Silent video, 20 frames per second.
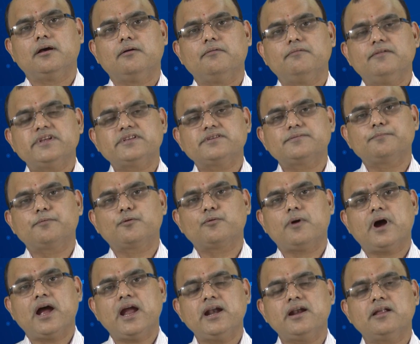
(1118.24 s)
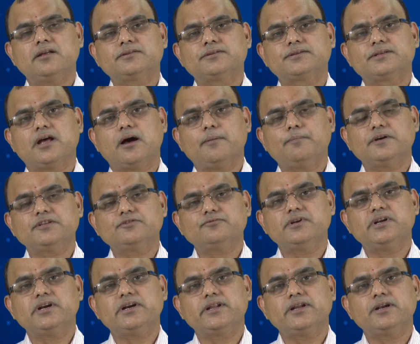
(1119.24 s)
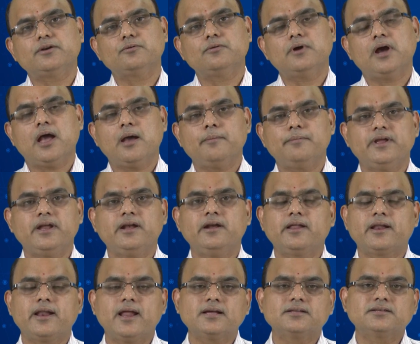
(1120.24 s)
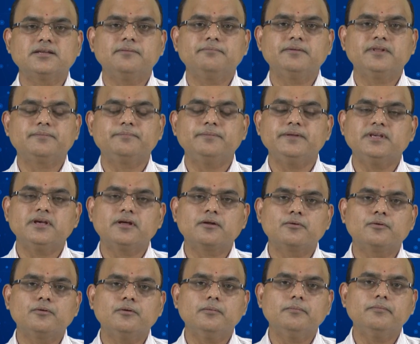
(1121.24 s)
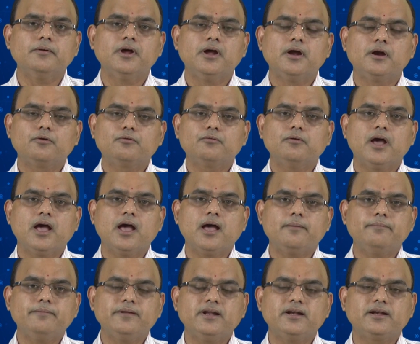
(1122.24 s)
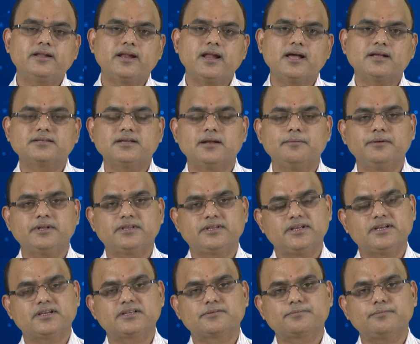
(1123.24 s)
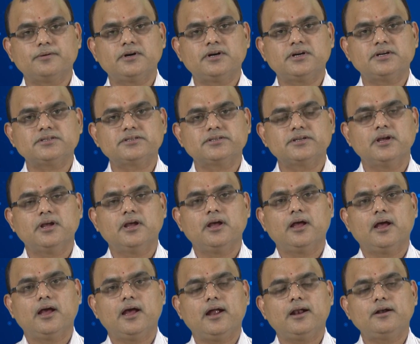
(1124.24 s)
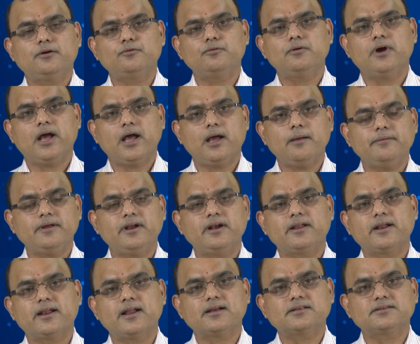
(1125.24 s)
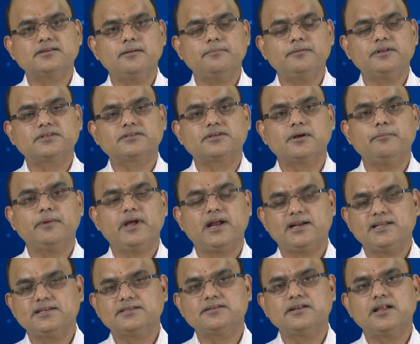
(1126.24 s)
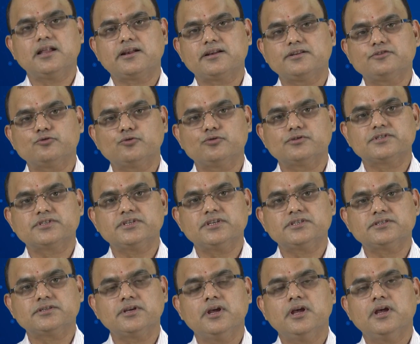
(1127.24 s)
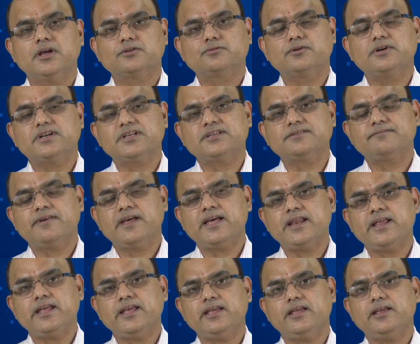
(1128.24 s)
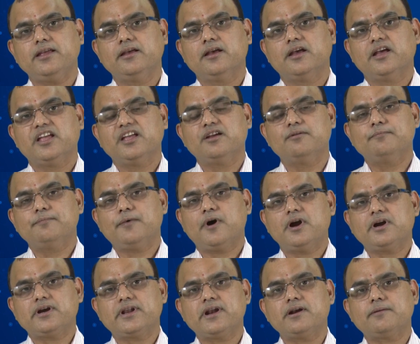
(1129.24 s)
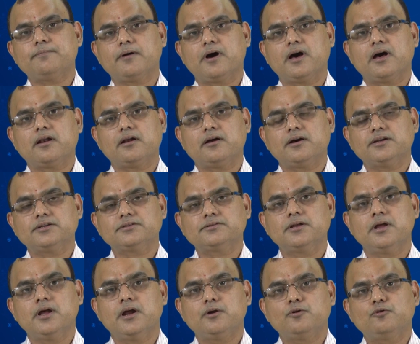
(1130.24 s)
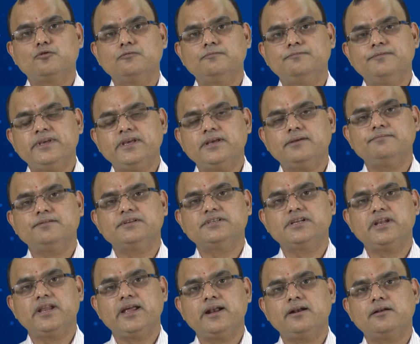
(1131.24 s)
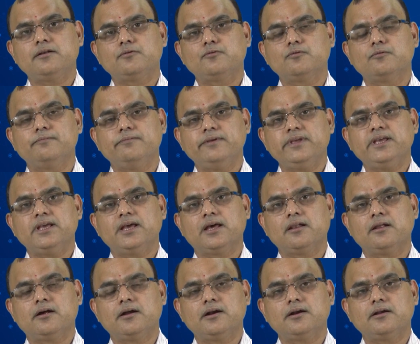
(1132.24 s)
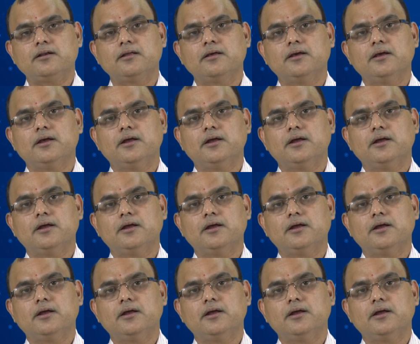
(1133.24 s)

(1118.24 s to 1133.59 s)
which provide us opportunity to have interaction with peer group, to have interaction with experts, and to have interaction with some additional resources. So, it is very important for us to be vigilant, to be alert